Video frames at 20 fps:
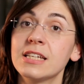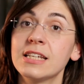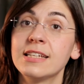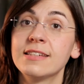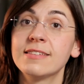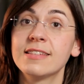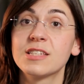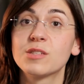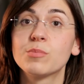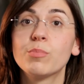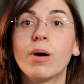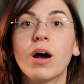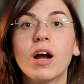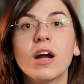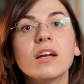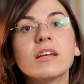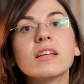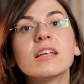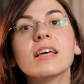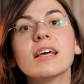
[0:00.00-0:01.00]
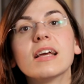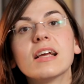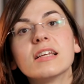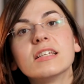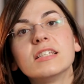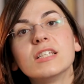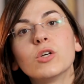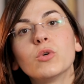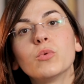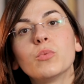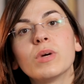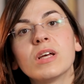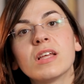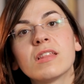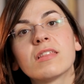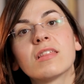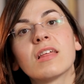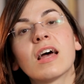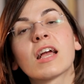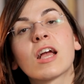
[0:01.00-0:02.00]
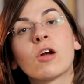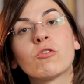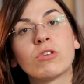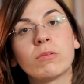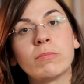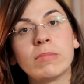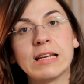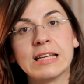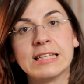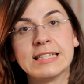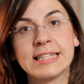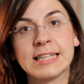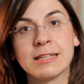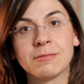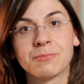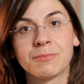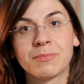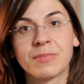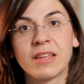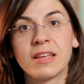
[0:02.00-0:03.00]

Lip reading: in this part deal with accountability.